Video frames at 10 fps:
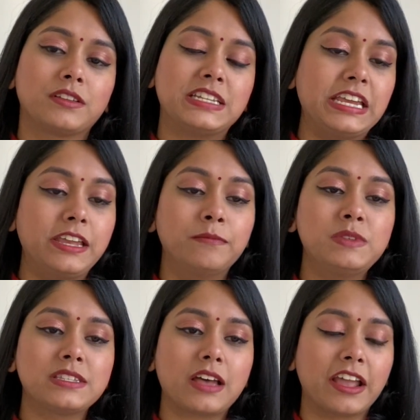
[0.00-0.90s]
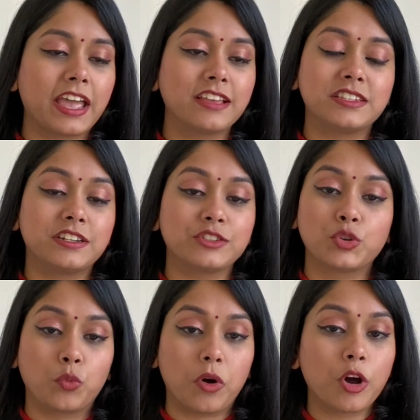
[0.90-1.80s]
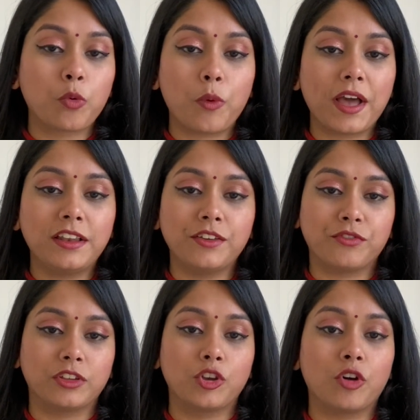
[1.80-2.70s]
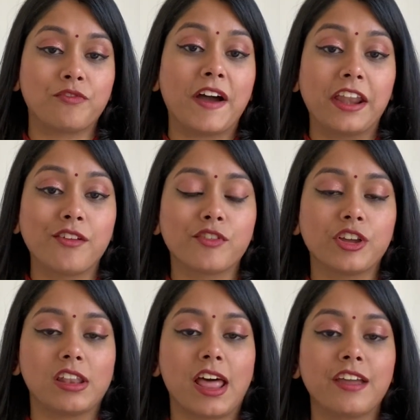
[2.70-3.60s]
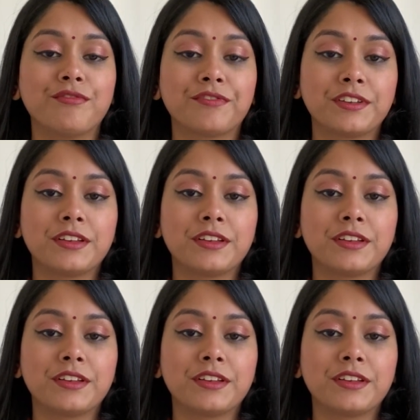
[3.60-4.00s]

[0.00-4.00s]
teams, I guess it doesn't work well if you're fighting for your life